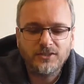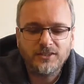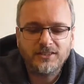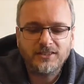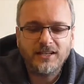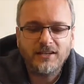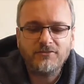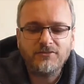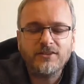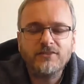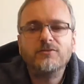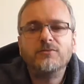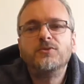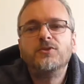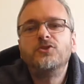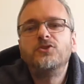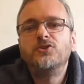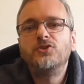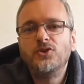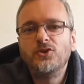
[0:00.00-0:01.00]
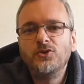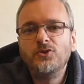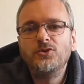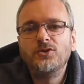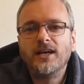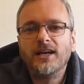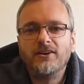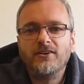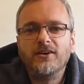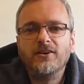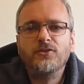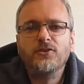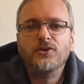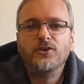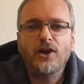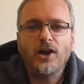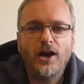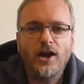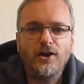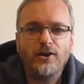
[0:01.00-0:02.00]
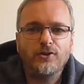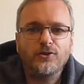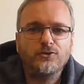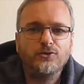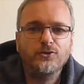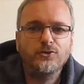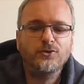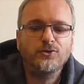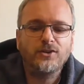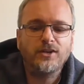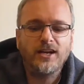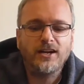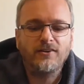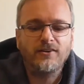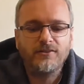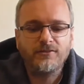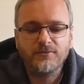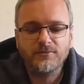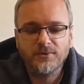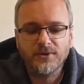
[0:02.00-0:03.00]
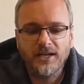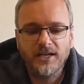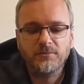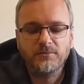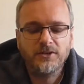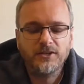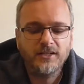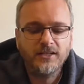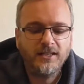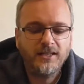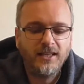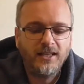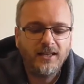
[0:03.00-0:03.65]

It's definitely from the Tood era, the Attitude era from gaming.